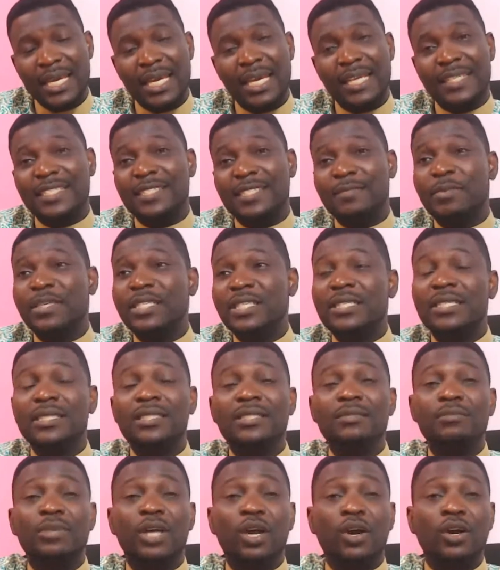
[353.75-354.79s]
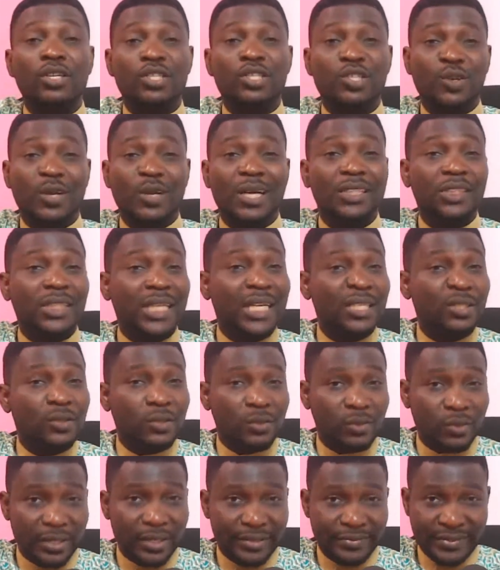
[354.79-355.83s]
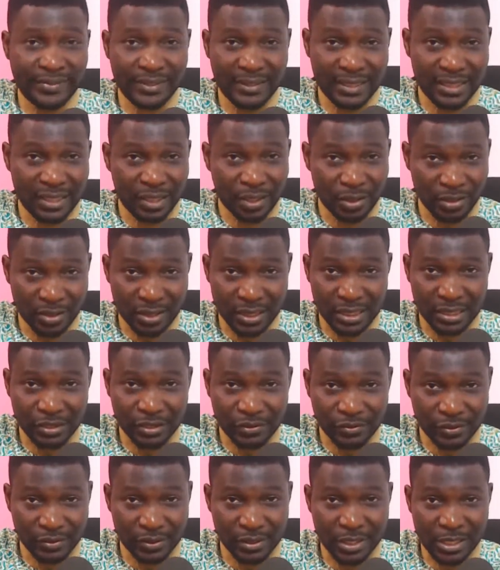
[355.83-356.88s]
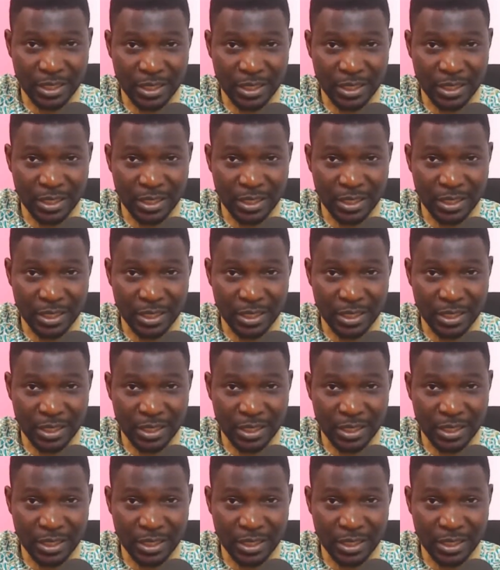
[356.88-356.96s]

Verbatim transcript: it is basically because you are trying to do everything yourself.